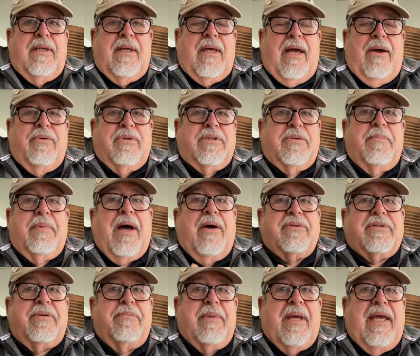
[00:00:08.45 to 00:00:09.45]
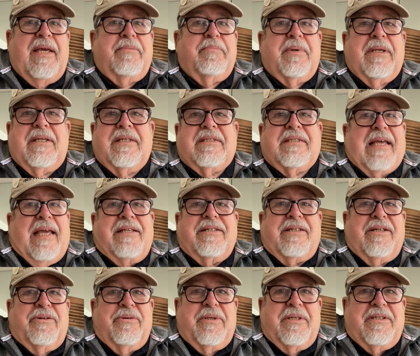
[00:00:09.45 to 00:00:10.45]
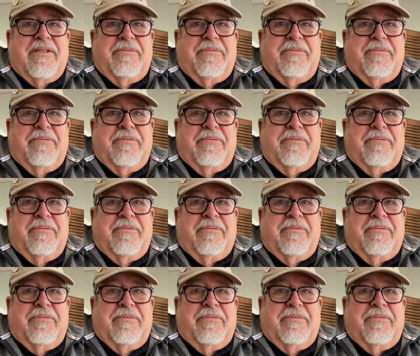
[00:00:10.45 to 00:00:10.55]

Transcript: I was about to make, but it's 8 degrees